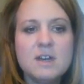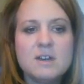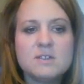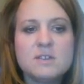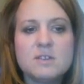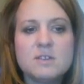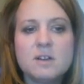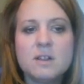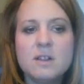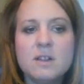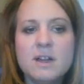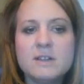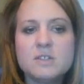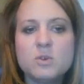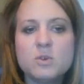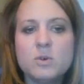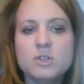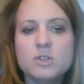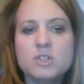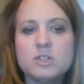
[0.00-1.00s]
So the
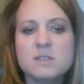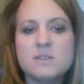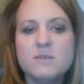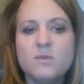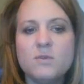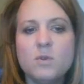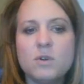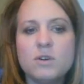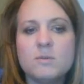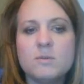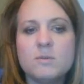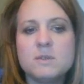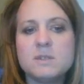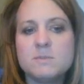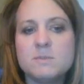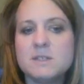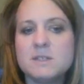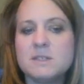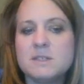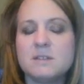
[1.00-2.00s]
class questions forum
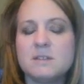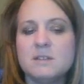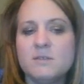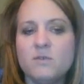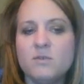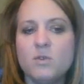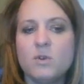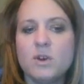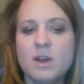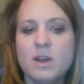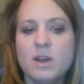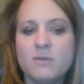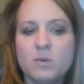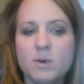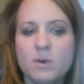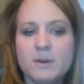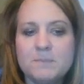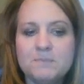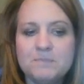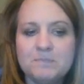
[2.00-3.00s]
is basically for
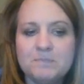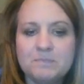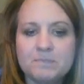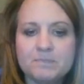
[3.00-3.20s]
everyone.